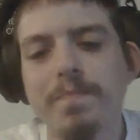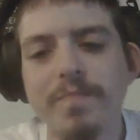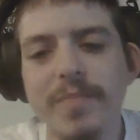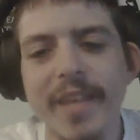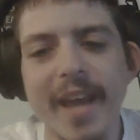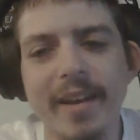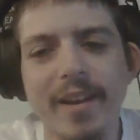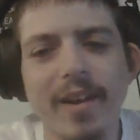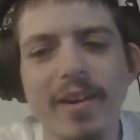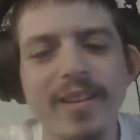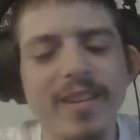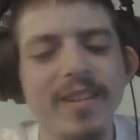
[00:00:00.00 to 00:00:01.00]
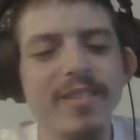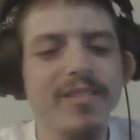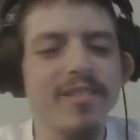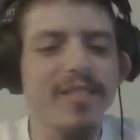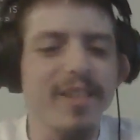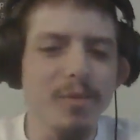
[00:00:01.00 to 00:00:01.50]
Yeah, no,
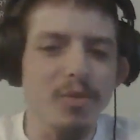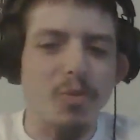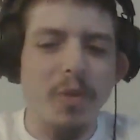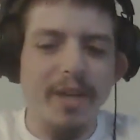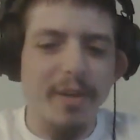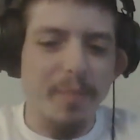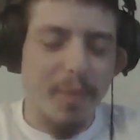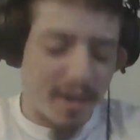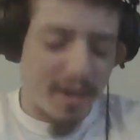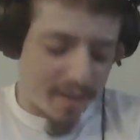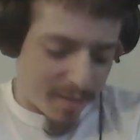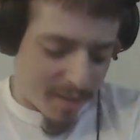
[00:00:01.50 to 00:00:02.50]
it was weird. It brought it.